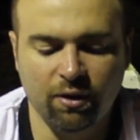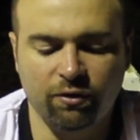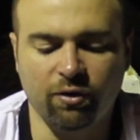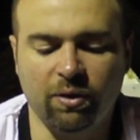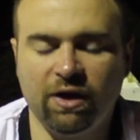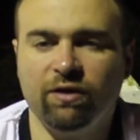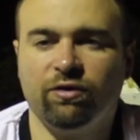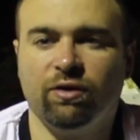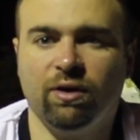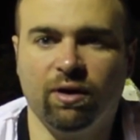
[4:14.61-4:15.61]
So he's
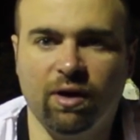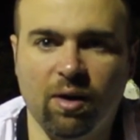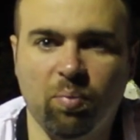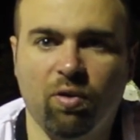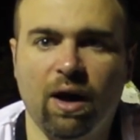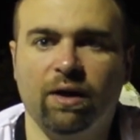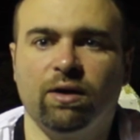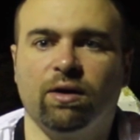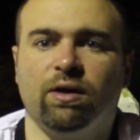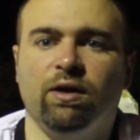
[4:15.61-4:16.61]
sitting there
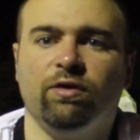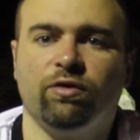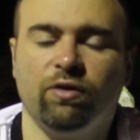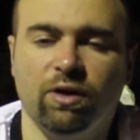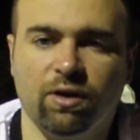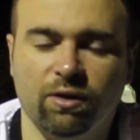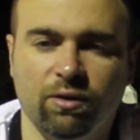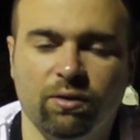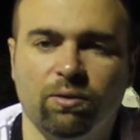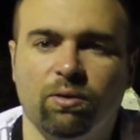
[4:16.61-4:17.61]
praying, he's seeking the
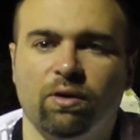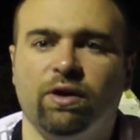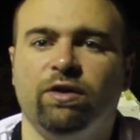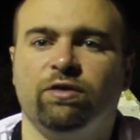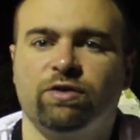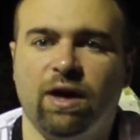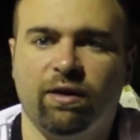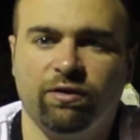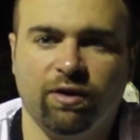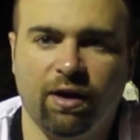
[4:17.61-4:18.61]
Lord, he's
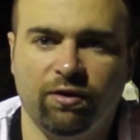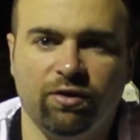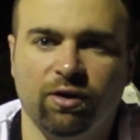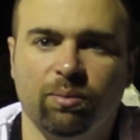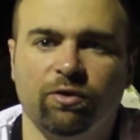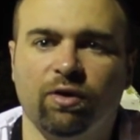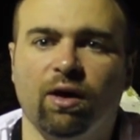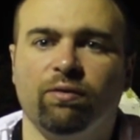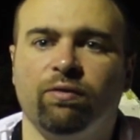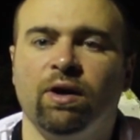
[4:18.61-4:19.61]
chastising
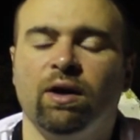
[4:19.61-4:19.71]
himself.